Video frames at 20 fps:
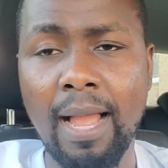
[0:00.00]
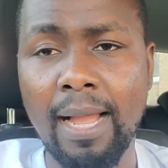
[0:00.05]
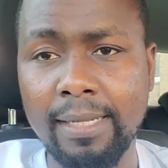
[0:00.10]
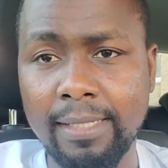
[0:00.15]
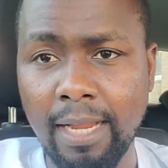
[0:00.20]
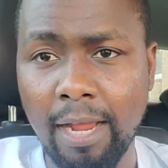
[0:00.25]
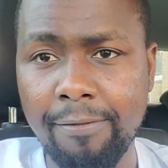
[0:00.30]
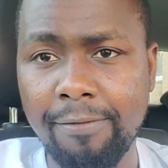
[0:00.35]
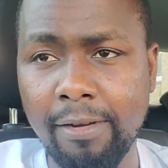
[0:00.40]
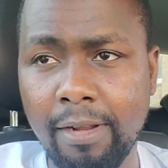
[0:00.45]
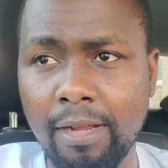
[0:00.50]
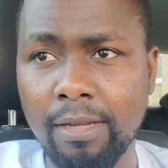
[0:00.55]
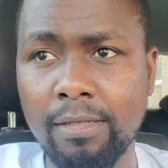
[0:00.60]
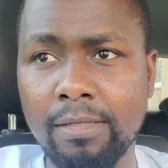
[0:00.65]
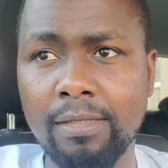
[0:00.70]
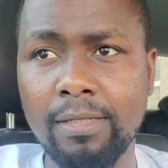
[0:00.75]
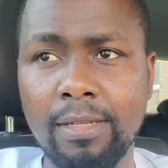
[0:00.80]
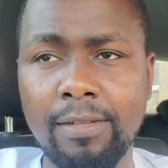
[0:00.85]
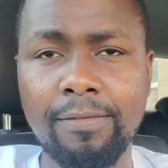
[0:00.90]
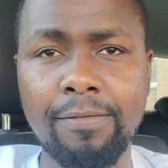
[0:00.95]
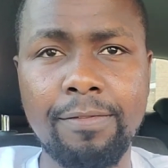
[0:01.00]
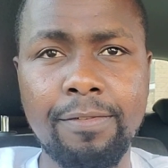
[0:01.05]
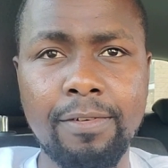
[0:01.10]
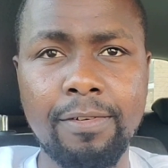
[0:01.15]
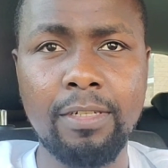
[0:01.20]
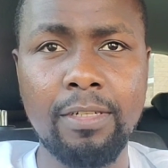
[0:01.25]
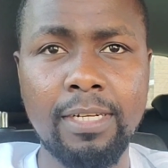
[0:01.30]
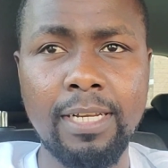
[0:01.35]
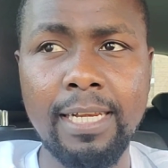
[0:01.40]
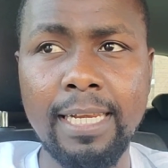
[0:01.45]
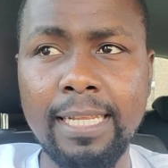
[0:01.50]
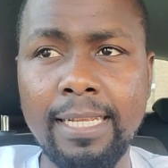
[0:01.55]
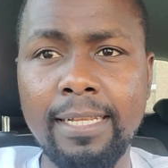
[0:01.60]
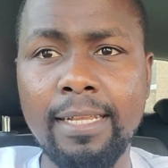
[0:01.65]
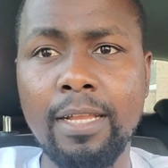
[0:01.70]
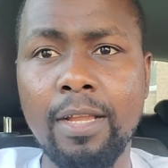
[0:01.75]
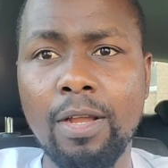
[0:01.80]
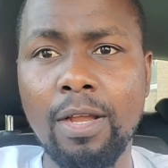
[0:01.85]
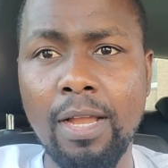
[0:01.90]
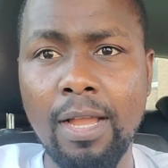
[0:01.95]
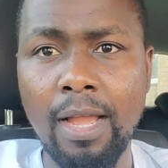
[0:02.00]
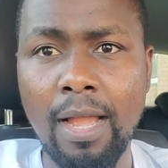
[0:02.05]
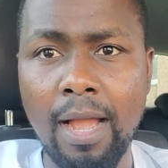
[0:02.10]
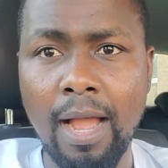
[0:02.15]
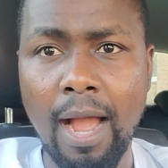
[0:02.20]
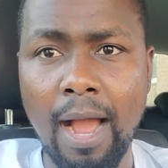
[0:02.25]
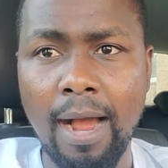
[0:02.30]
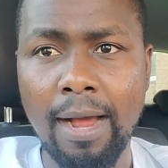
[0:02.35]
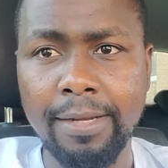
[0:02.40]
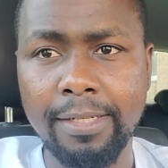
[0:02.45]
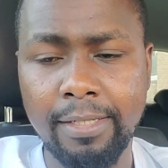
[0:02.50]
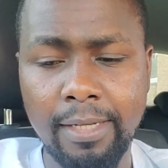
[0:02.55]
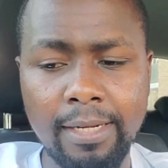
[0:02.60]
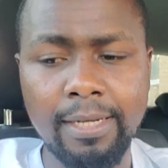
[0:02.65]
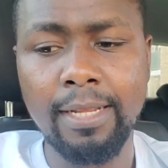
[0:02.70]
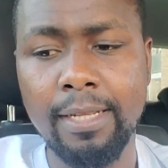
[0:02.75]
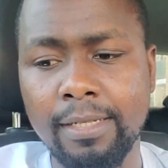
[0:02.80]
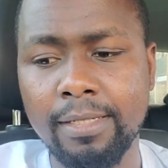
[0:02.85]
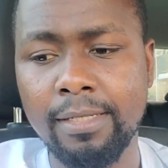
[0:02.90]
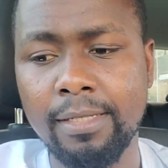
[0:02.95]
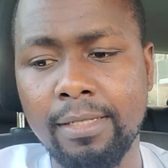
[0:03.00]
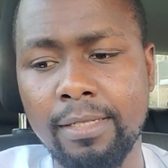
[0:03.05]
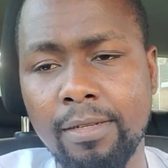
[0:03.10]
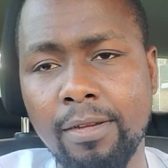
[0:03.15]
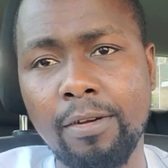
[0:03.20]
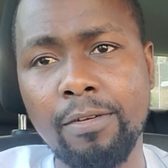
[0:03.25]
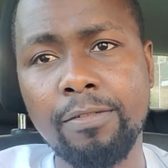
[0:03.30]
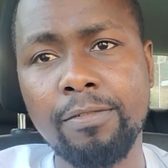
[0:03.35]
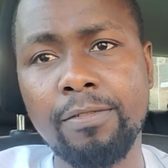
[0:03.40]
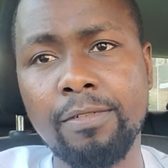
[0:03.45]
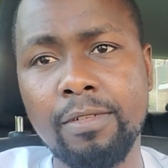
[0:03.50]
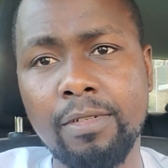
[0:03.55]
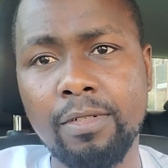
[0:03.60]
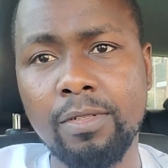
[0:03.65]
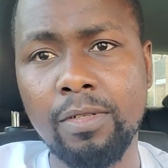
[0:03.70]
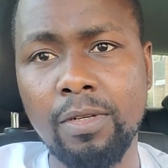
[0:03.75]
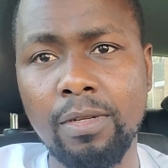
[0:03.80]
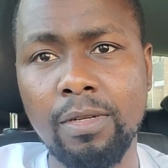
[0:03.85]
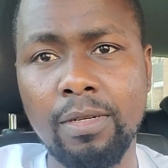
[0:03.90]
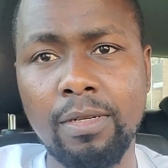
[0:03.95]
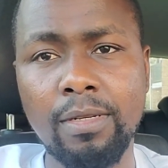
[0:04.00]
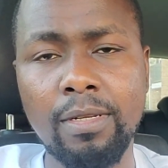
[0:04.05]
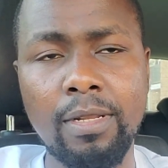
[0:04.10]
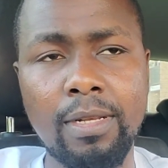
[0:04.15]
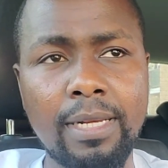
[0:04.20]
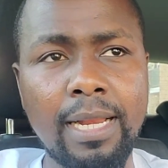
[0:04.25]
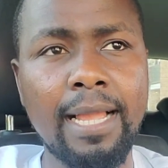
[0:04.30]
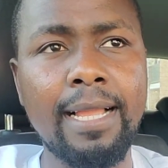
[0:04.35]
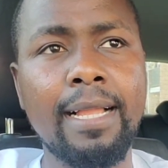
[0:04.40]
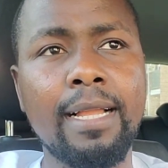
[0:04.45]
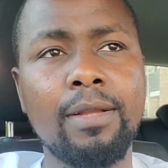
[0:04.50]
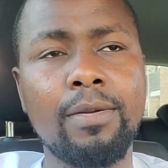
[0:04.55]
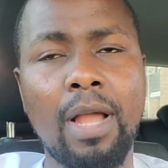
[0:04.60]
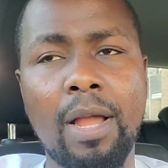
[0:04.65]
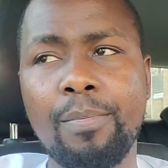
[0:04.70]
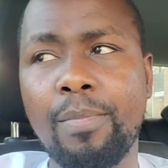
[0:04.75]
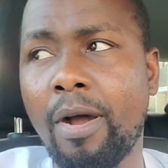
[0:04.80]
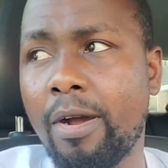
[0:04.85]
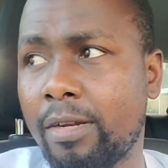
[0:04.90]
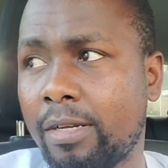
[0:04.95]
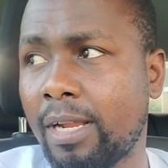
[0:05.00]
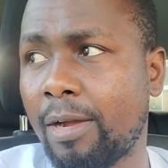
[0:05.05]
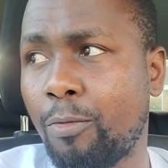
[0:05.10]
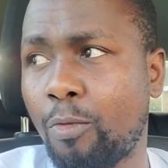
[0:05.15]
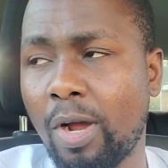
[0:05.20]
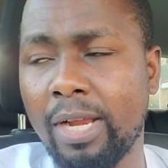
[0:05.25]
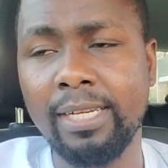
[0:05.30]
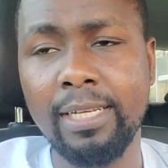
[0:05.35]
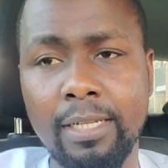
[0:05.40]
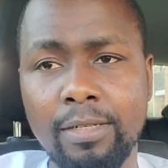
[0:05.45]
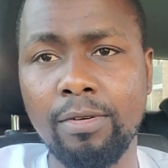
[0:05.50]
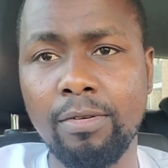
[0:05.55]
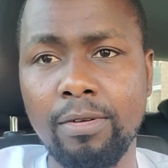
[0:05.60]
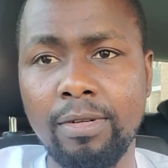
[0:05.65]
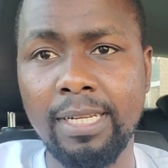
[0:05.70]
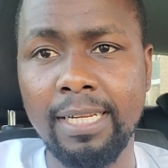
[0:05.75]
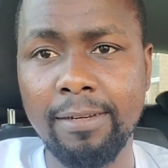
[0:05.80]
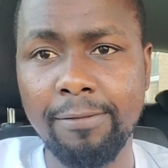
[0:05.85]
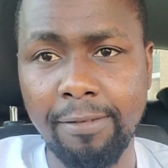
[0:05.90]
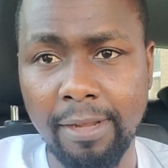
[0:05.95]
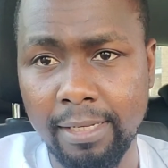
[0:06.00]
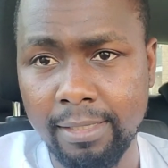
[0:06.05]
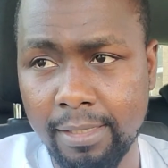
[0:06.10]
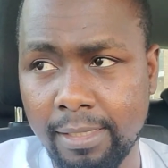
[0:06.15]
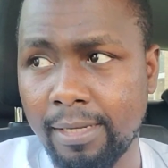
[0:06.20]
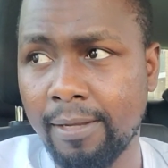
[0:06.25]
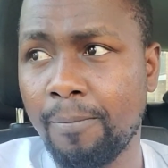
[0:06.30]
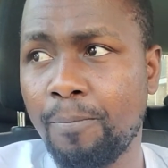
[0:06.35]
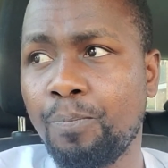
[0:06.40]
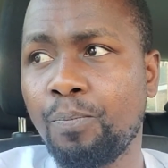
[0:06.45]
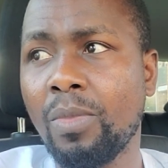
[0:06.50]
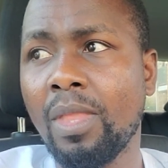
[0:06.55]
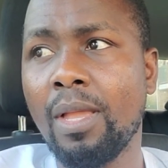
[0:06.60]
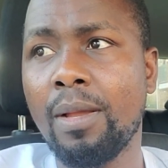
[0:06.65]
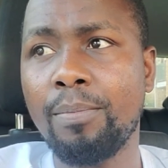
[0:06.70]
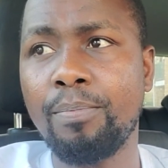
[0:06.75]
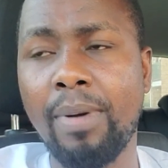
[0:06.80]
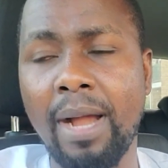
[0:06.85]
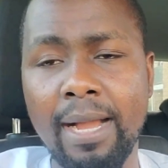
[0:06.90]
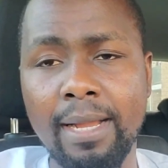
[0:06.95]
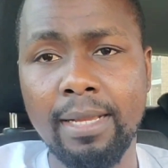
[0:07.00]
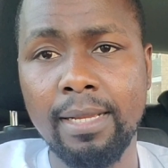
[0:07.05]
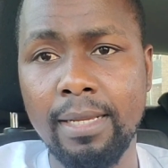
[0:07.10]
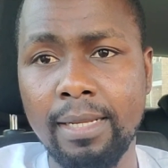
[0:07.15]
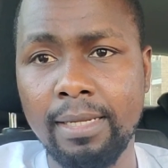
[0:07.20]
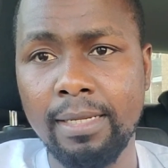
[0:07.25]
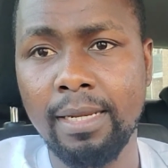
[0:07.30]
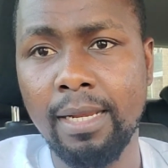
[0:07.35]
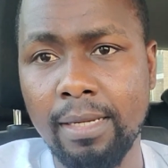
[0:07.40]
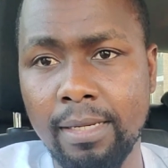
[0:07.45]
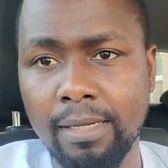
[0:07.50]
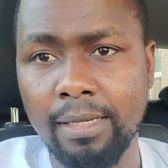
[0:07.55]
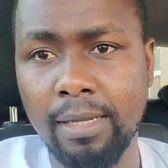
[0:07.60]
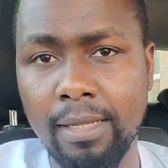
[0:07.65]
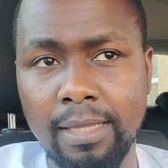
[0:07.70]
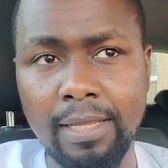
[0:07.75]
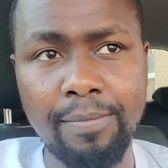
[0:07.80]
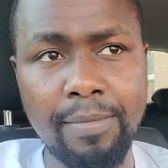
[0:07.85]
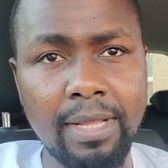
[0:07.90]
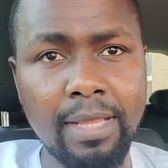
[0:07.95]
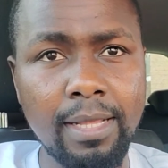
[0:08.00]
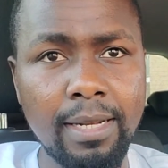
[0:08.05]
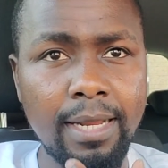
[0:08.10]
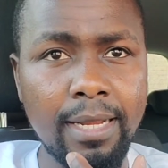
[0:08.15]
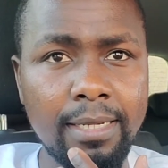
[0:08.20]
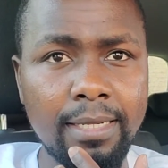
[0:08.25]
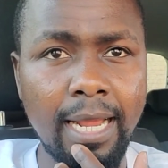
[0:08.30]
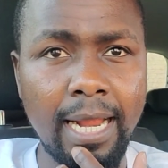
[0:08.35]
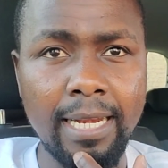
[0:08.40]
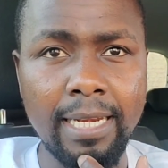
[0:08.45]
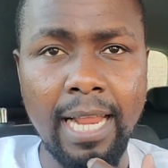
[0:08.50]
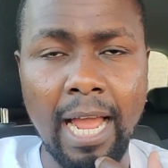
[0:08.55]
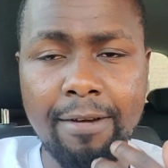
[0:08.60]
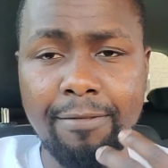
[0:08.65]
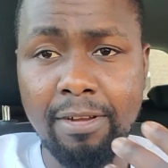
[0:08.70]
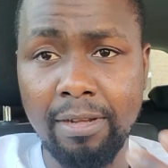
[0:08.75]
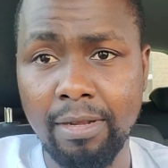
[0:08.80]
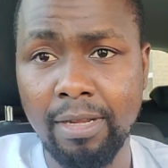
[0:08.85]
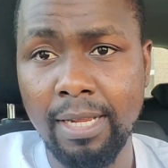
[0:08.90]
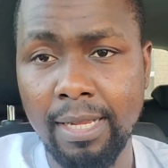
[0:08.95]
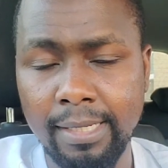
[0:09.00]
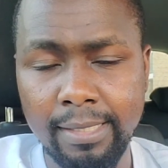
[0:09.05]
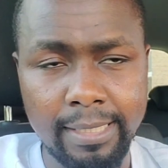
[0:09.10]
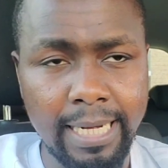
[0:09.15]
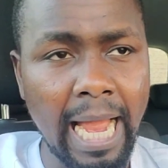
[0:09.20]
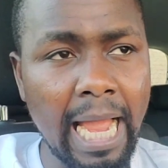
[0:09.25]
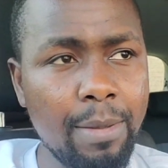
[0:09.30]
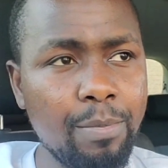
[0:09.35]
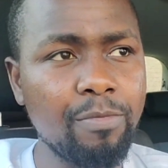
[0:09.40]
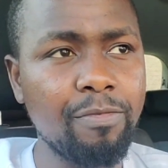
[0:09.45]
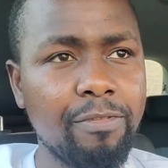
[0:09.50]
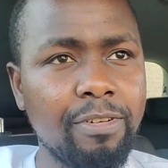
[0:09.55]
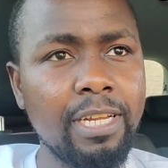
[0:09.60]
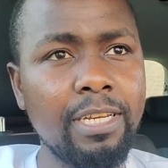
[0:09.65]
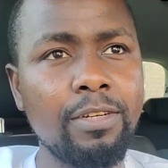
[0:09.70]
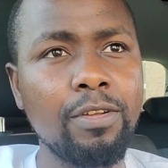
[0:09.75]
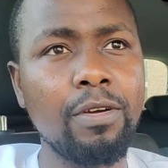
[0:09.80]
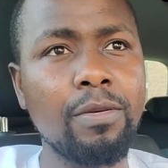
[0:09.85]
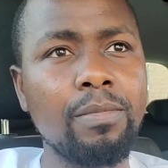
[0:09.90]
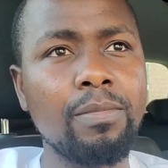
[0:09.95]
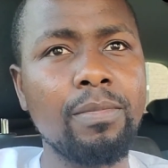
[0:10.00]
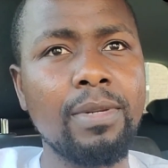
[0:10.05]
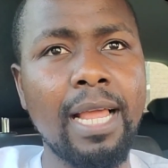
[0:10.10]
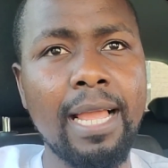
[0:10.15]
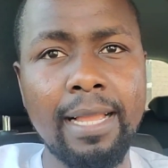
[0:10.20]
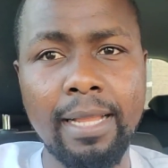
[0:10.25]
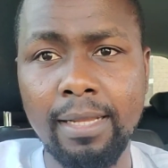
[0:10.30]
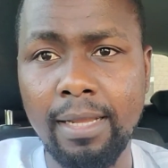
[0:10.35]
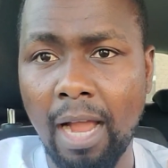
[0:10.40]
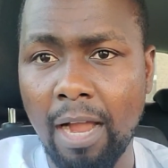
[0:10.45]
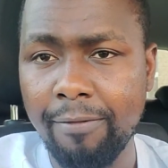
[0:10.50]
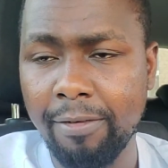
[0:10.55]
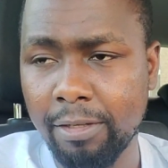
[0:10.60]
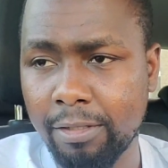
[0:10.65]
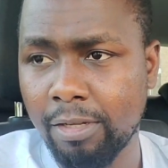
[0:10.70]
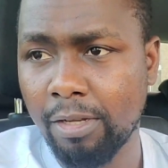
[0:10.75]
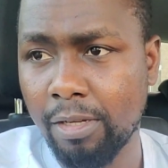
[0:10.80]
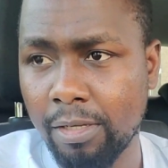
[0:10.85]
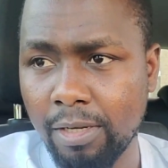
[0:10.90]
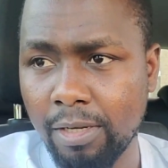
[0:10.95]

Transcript: as Africans, if you really are serious of like about wanting to invest back in the motherland and have a time freedom, like have a